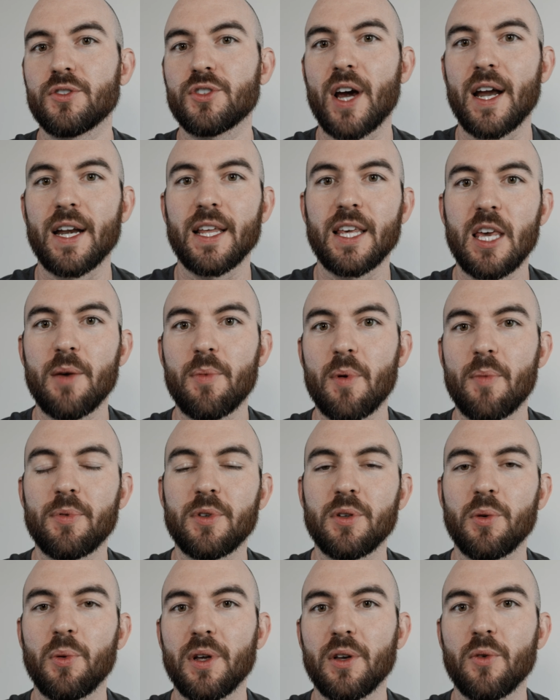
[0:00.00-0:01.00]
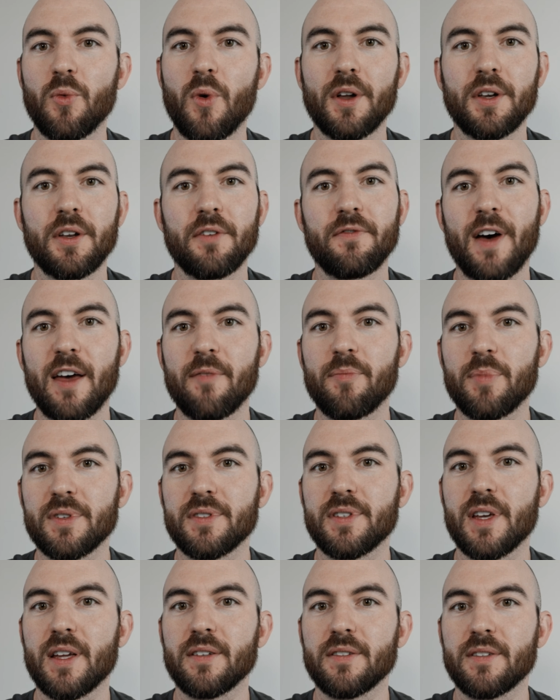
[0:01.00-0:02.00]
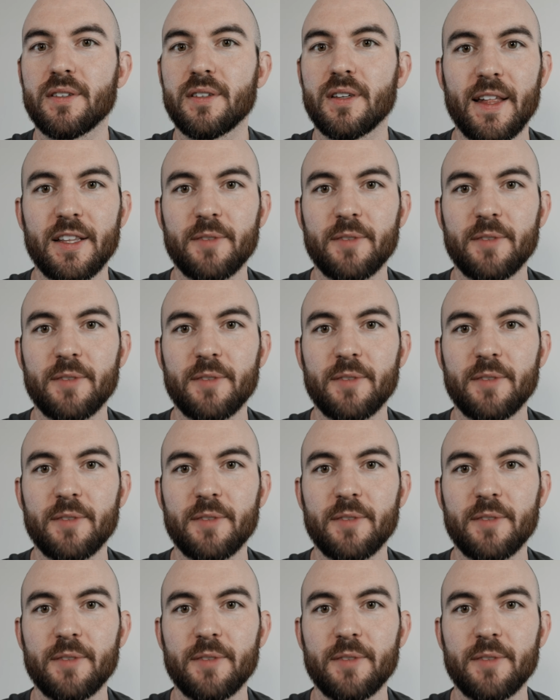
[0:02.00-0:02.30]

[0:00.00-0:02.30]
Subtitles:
try to keep it between 1 to 5%.